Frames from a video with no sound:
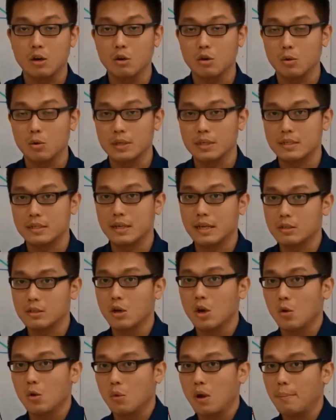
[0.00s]
congruence test,
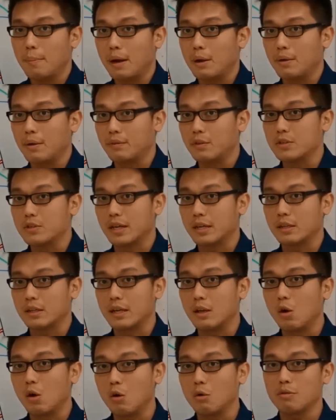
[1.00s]
whereby we have to check
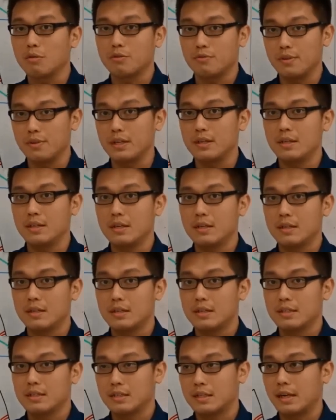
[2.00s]
that all three
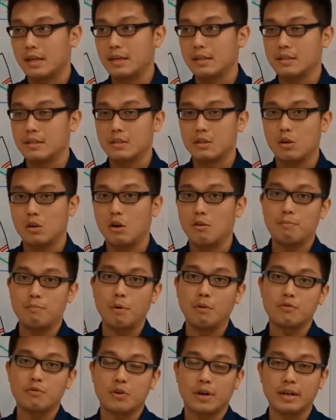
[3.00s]
sides of
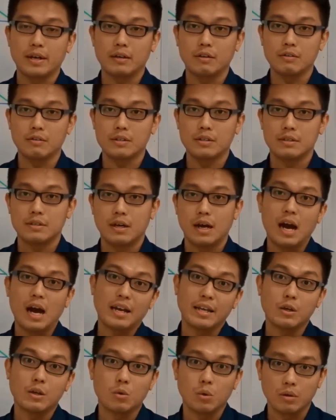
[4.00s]
both triangles are
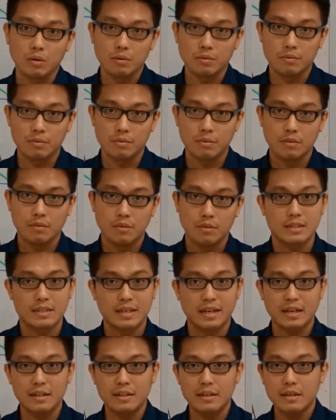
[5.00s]
equal.
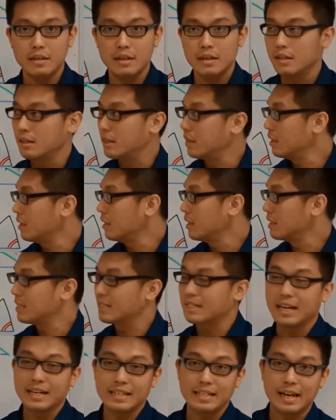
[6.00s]
Secondly, the
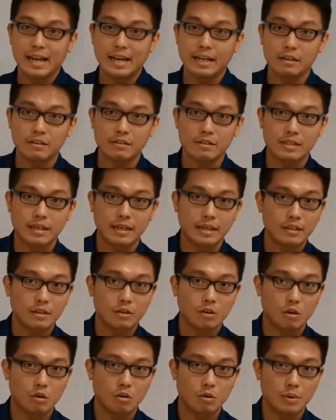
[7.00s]
side angle side
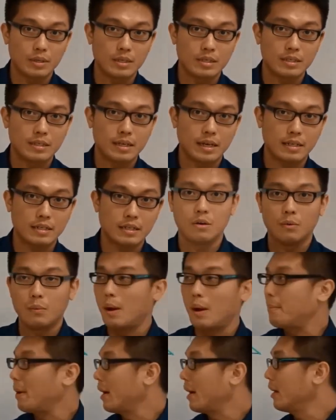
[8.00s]
congruence test,
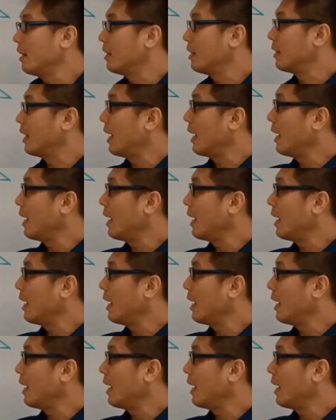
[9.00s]
whereby the